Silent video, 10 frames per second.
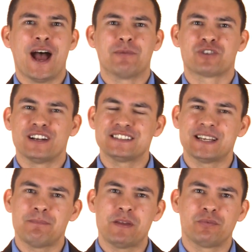I'm trying to
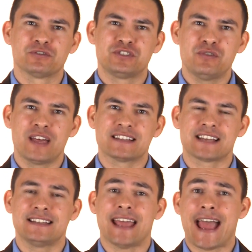send people to that
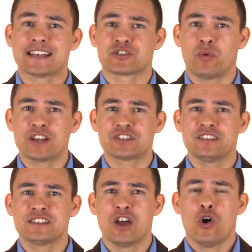site to ask
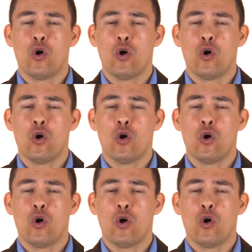questions